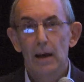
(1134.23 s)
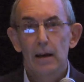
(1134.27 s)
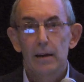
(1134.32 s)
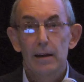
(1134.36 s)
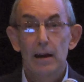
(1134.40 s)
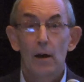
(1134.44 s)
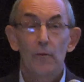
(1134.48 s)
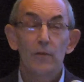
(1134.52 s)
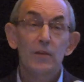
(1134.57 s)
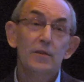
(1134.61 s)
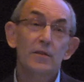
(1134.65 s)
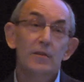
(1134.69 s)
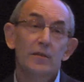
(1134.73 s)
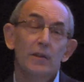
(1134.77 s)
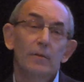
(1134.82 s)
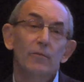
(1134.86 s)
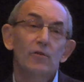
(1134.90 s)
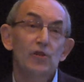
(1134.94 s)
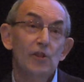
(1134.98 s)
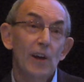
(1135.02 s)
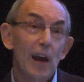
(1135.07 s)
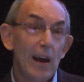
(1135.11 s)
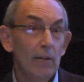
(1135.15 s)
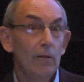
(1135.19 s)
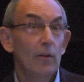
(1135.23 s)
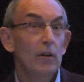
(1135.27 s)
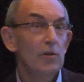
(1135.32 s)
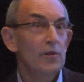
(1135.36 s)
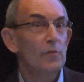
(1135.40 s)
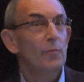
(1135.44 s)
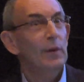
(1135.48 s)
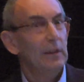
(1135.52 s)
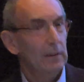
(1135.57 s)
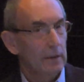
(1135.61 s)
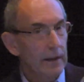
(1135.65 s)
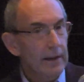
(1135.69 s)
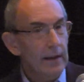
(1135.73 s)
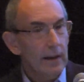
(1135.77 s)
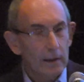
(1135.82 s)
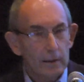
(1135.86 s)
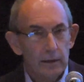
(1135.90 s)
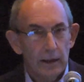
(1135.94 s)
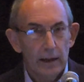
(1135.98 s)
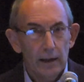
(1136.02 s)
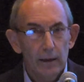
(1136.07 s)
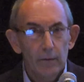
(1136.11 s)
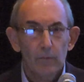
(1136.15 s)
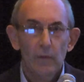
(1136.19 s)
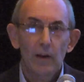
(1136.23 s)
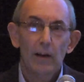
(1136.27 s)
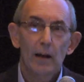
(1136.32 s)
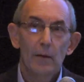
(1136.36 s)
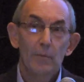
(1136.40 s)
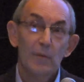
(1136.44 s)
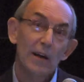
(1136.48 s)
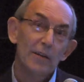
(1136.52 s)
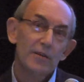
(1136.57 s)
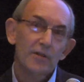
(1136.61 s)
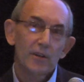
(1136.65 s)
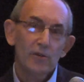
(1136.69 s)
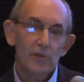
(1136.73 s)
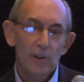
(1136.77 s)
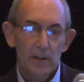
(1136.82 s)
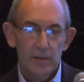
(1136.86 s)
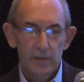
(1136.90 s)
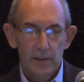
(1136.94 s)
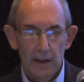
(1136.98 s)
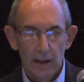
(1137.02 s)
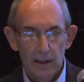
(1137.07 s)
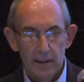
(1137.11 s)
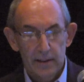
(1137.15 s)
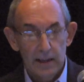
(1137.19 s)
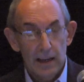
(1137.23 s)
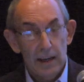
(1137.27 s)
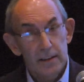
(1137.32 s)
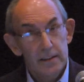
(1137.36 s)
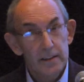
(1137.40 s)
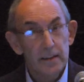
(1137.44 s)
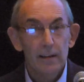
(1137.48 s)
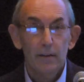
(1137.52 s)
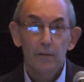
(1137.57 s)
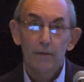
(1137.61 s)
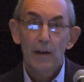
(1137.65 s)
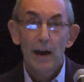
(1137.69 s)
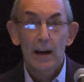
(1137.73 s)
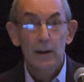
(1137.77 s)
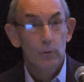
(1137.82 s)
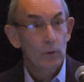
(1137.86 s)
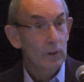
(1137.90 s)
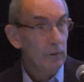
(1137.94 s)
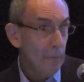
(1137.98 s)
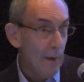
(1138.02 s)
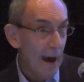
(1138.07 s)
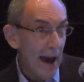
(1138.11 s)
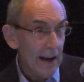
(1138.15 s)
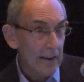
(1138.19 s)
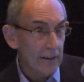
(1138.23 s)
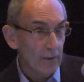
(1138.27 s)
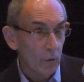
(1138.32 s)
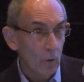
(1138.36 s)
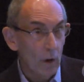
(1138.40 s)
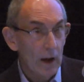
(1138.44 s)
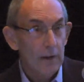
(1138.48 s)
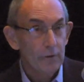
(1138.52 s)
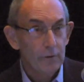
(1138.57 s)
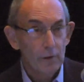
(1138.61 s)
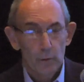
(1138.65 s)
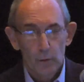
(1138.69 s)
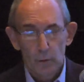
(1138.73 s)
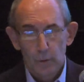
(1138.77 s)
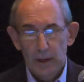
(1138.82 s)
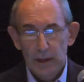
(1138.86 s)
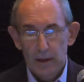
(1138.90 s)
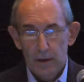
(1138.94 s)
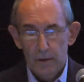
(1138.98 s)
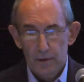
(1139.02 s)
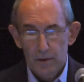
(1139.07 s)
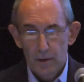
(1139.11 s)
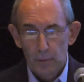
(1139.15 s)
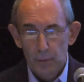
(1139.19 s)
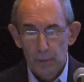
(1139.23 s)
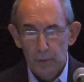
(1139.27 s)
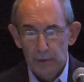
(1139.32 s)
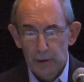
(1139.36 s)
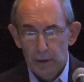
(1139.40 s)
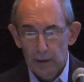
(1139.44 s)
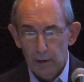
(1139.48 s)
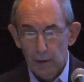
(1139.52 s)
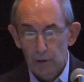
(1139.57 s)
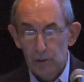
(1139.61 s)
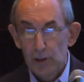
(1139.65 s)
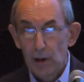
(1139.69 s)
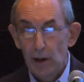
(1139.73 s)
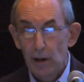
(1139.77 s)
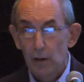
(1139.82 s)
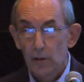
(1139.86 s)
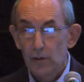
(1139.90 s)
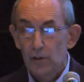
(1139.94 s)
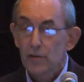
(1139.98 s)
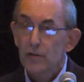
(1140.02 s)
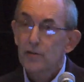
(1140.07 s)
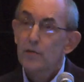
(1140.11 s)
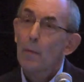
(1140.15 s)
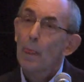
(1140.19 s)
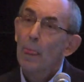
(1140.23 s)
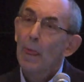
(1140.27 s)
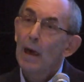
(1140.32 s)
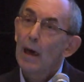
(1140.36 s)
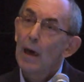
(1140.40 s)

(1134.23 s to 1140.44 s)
Now, this is a challenge politically, and I'm not suggesting it's easy. In fact, we've backed away from it because of the political challenges.